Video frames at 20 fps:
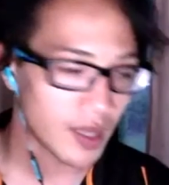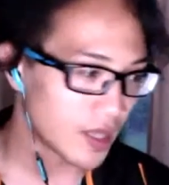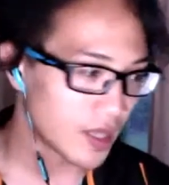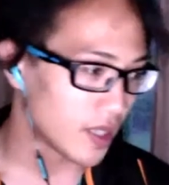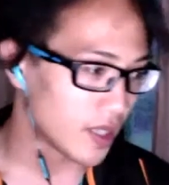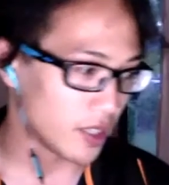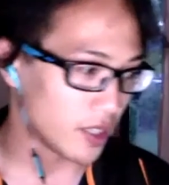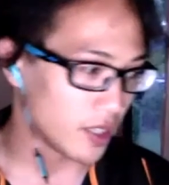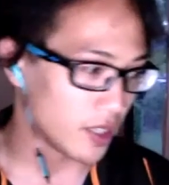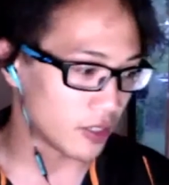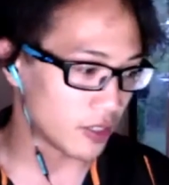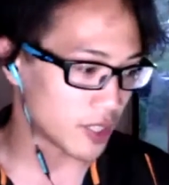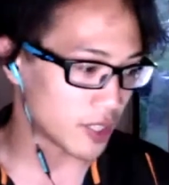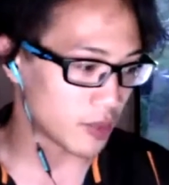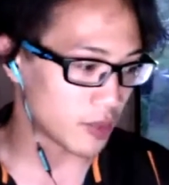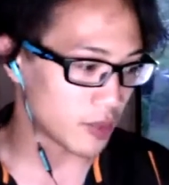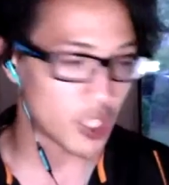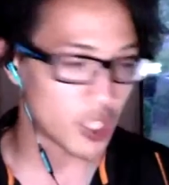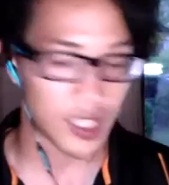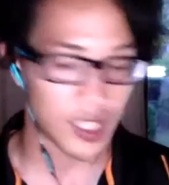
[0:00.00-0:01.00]
you know, some
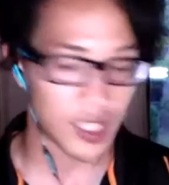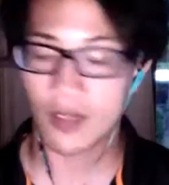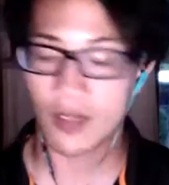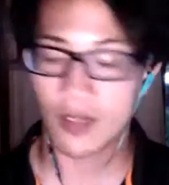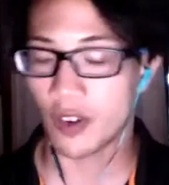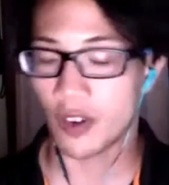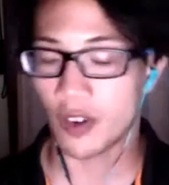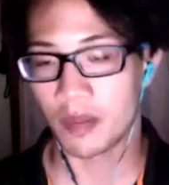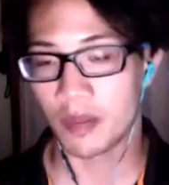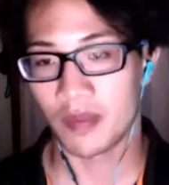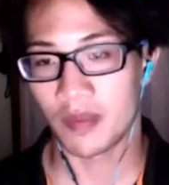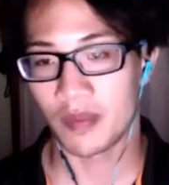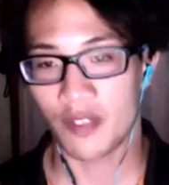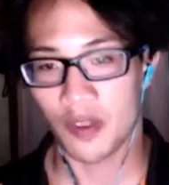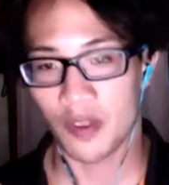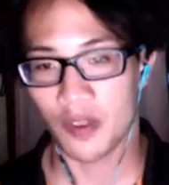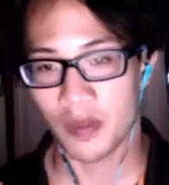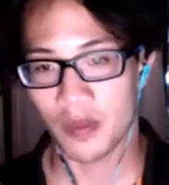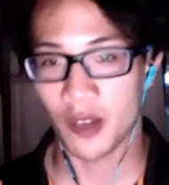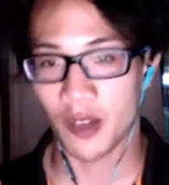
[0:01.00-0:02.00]
sheets from
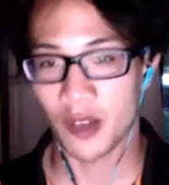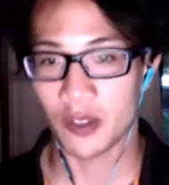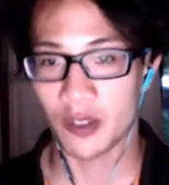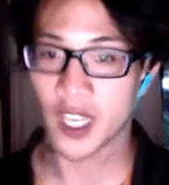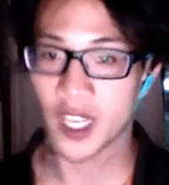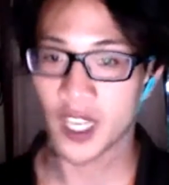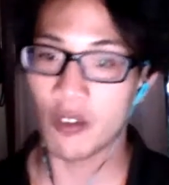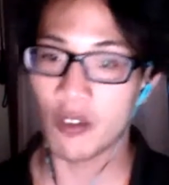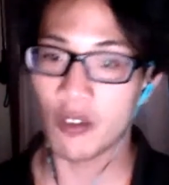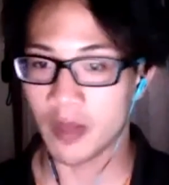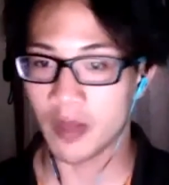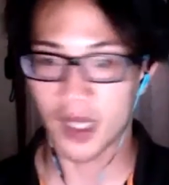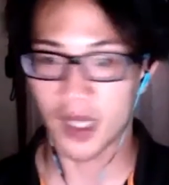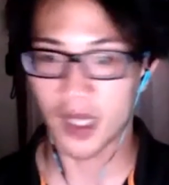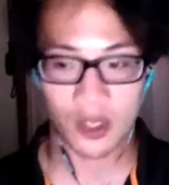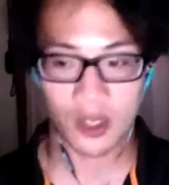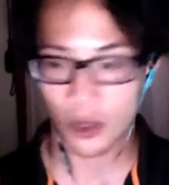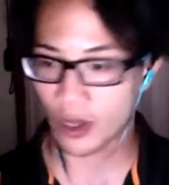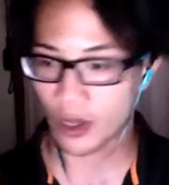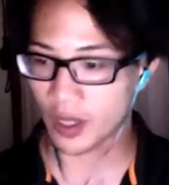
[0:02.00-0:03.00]
the hotel room and
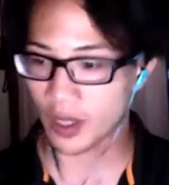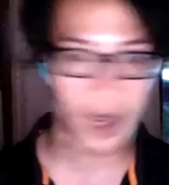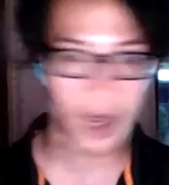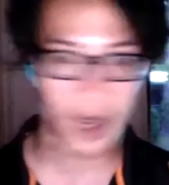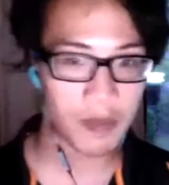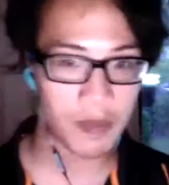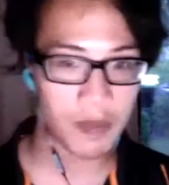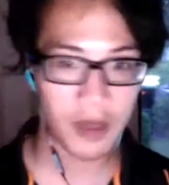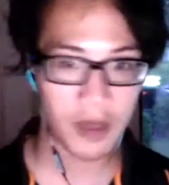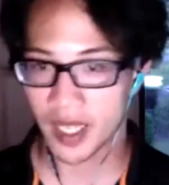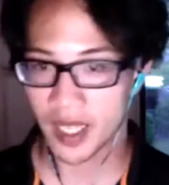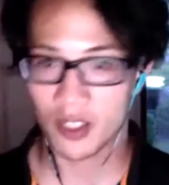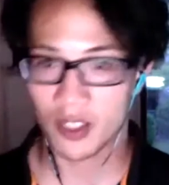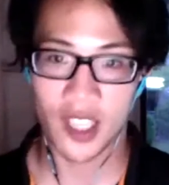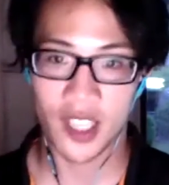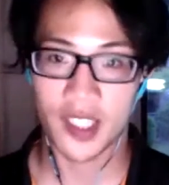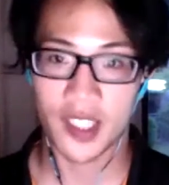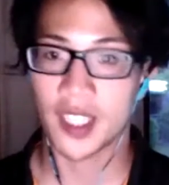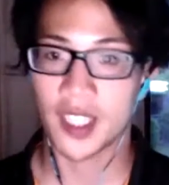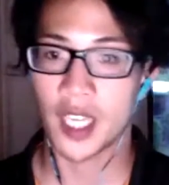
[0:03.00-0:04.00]
tore them up and made
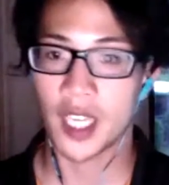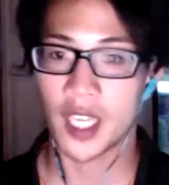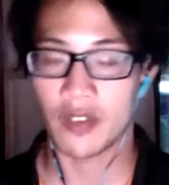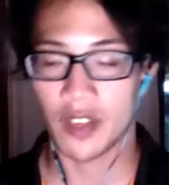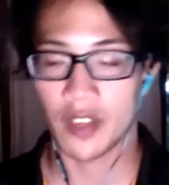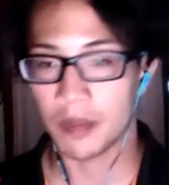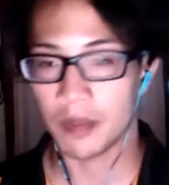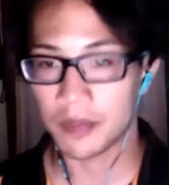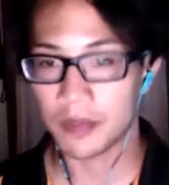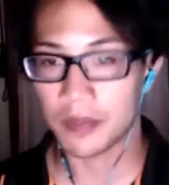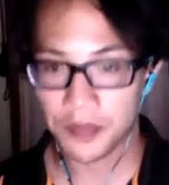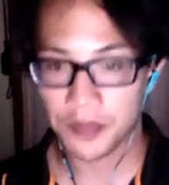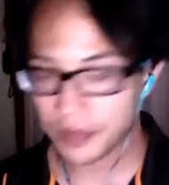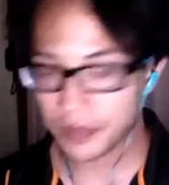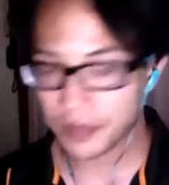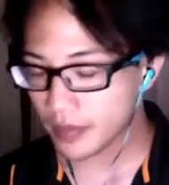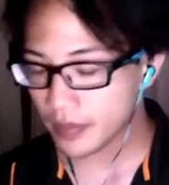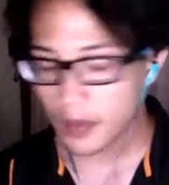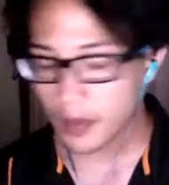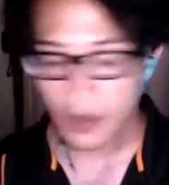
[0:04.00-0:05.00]
dresses out of them.
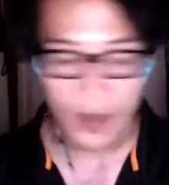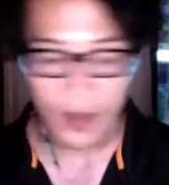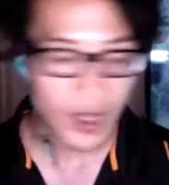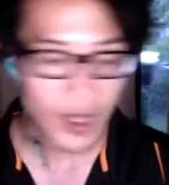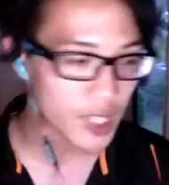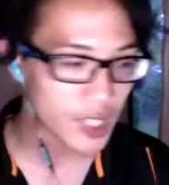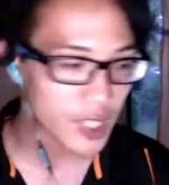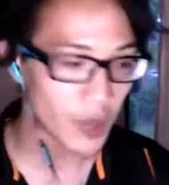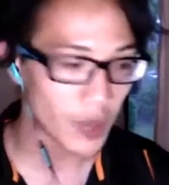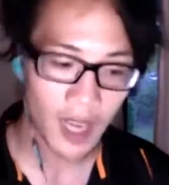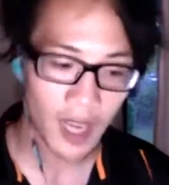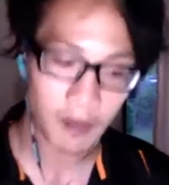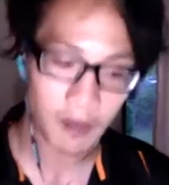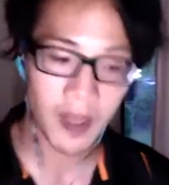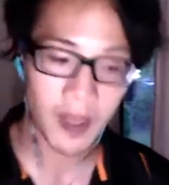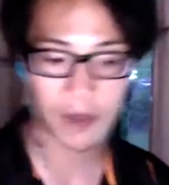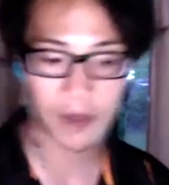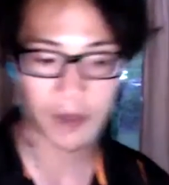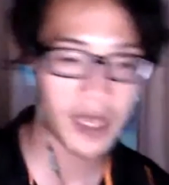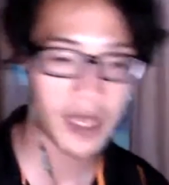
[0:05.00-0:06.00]
So we had a
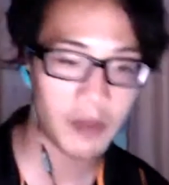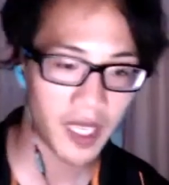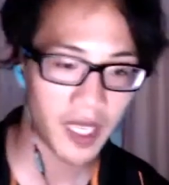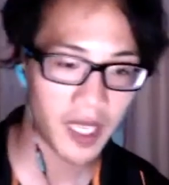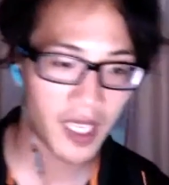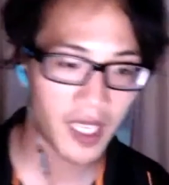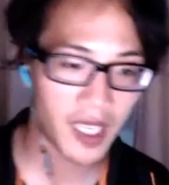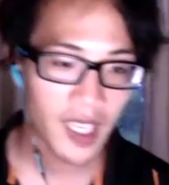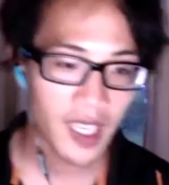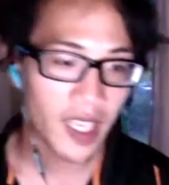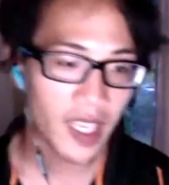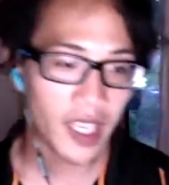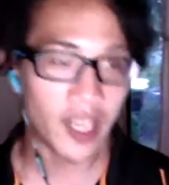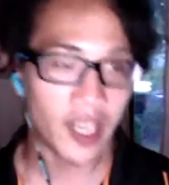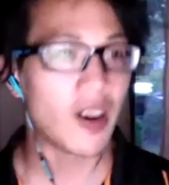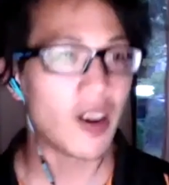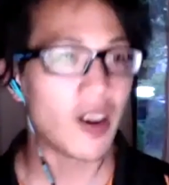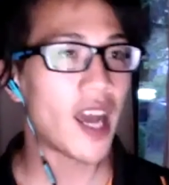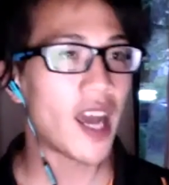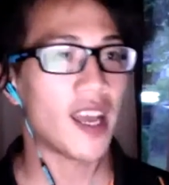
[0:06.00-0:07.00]
plan B, but, you
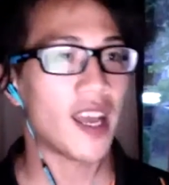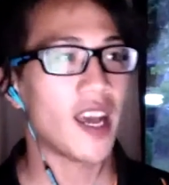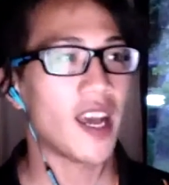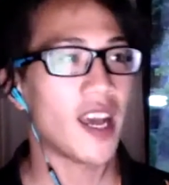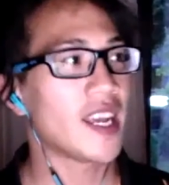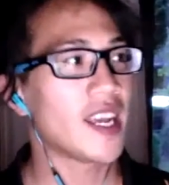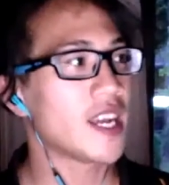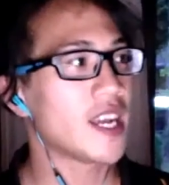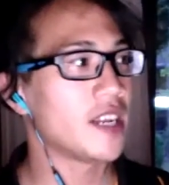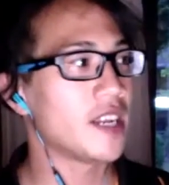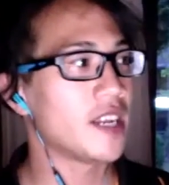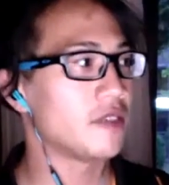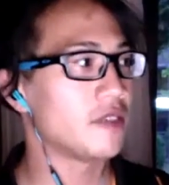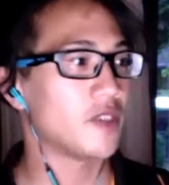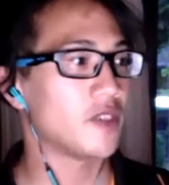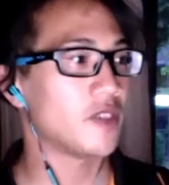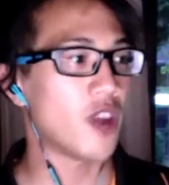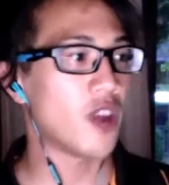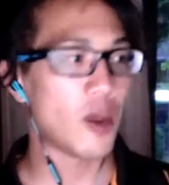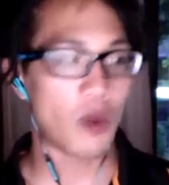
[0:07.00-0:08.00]
know, I kind of,
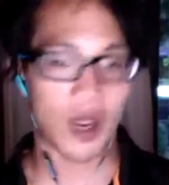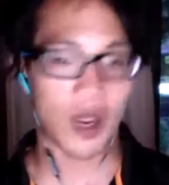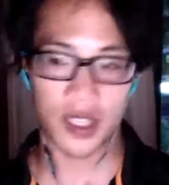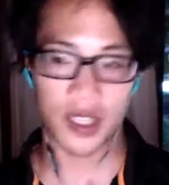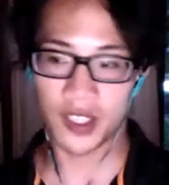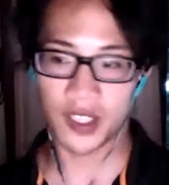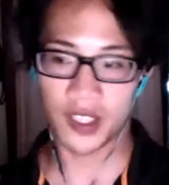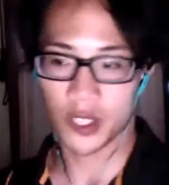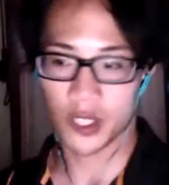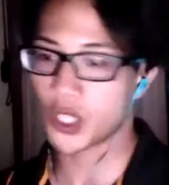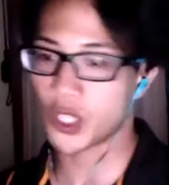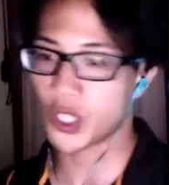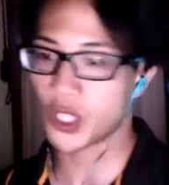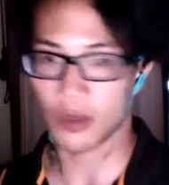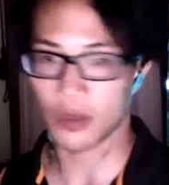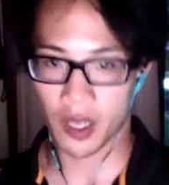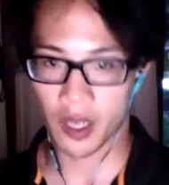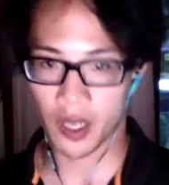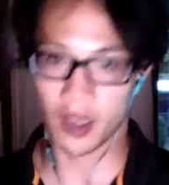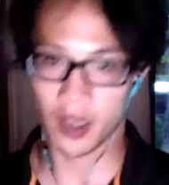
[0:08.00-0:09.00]
you know, I wanted to do a shoot
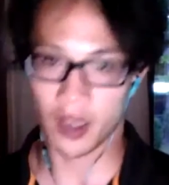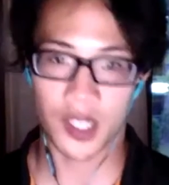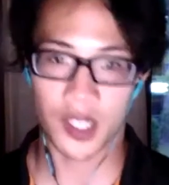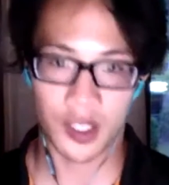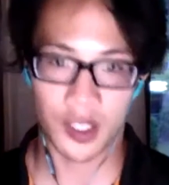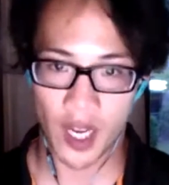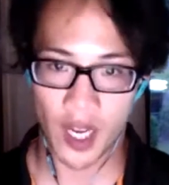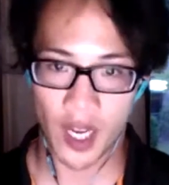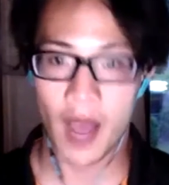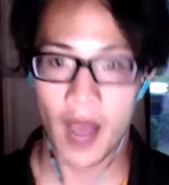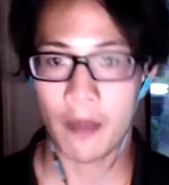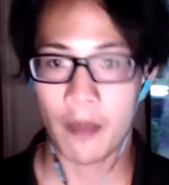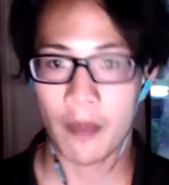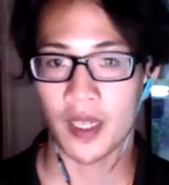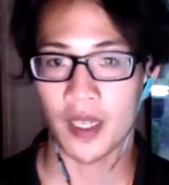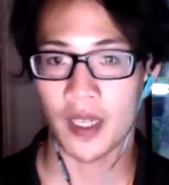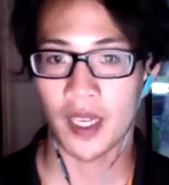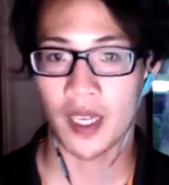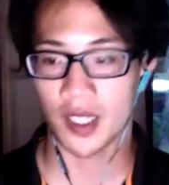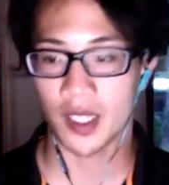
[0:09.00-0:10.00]
regardless of what
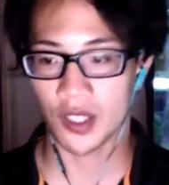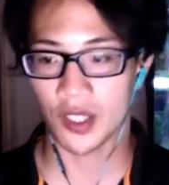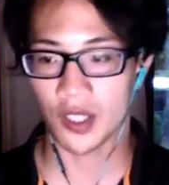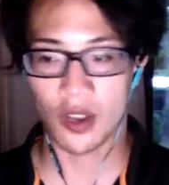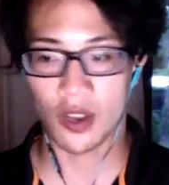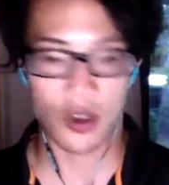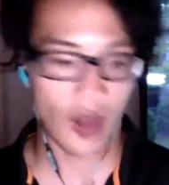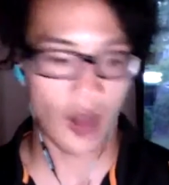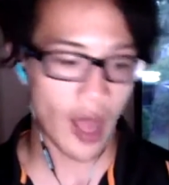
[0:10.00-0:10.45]
happened. And so I